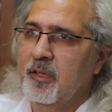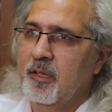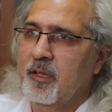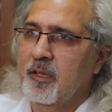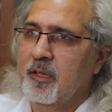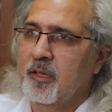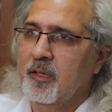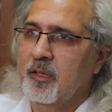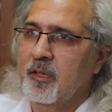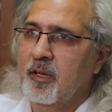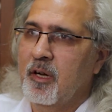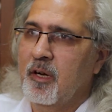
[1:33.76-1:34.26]
they
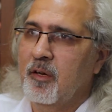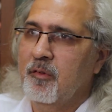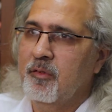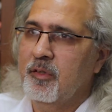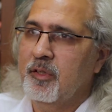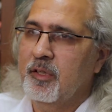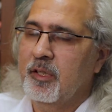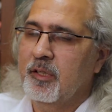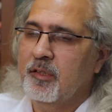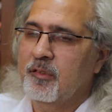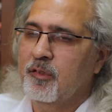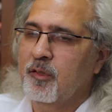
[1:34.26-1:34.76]
are
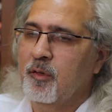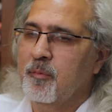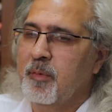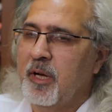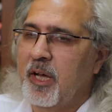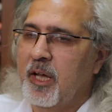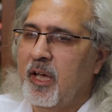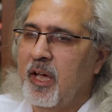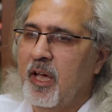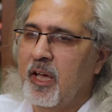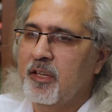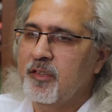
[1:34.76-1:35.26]
encountering, so
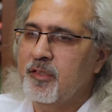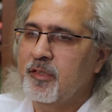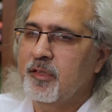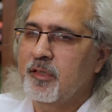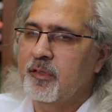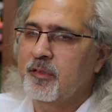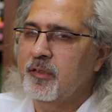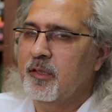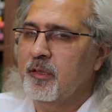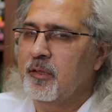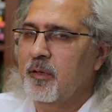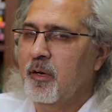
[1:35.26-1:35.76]
my
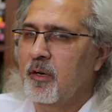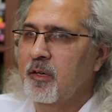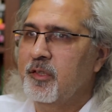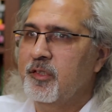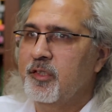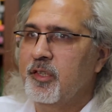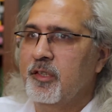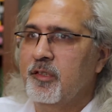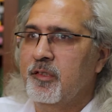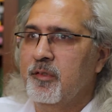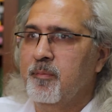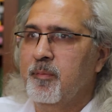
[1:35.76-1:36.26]
actions are not
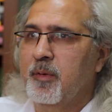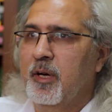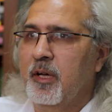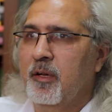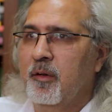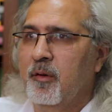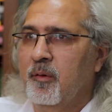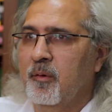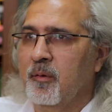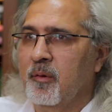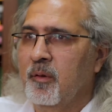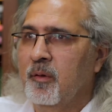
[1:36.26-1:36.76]
just my
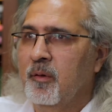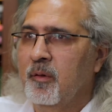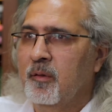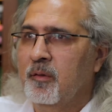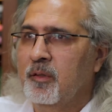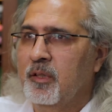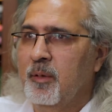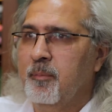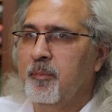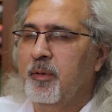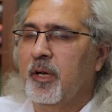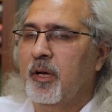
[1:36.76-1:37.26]
own.
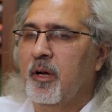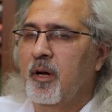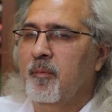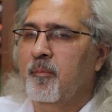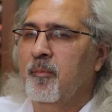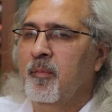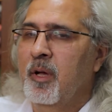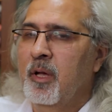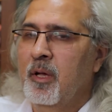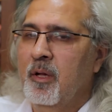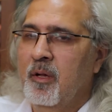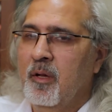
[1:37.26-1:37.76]
They
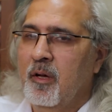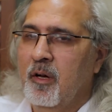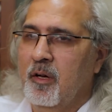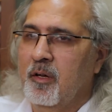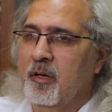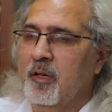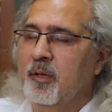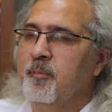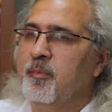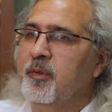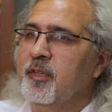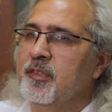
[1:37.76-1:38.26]
become
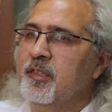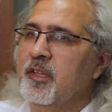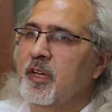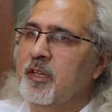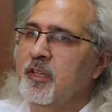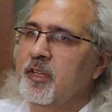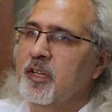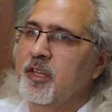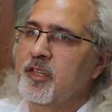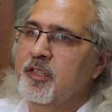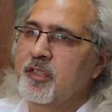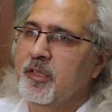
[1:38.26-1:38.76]
a
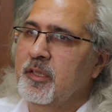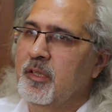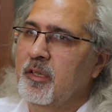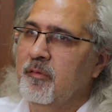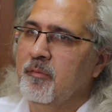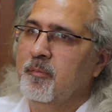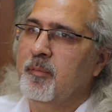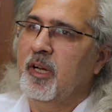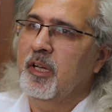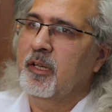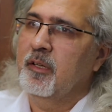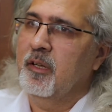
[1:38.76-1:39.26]
representation
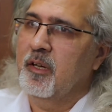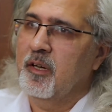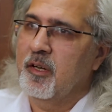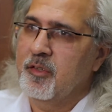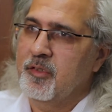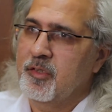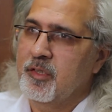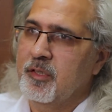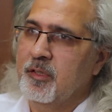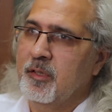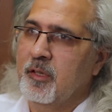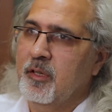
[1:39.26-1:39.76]
of my
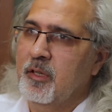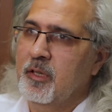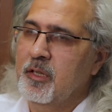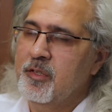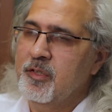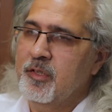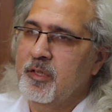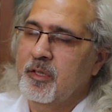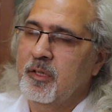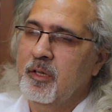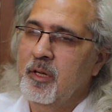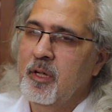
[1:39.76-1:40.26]
larger
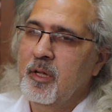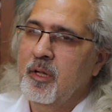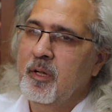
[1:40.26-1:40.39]
culture,